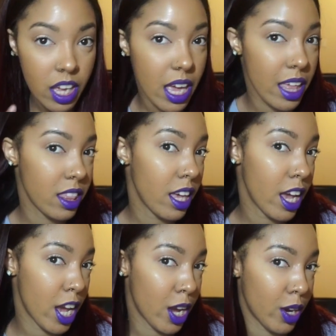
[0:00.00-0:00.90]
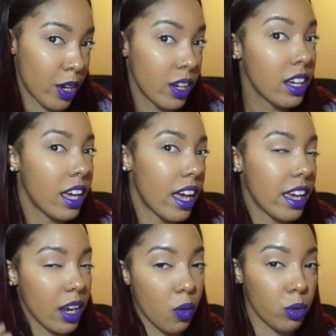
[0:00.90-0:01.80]
and the hair.
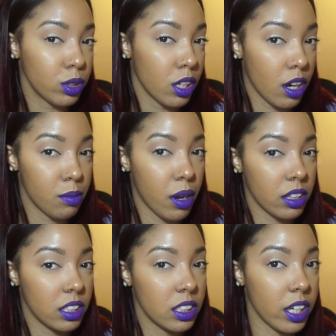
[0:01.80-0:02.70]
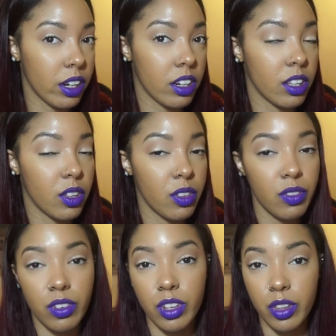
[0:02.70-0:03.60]
And I will talk about this here in
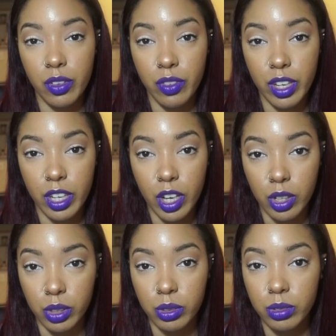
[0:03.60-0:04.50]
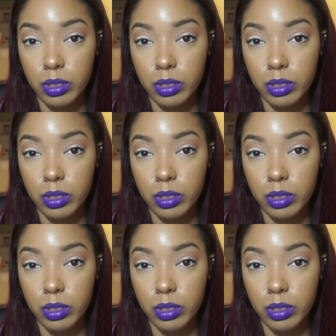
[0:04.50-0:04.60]
another video,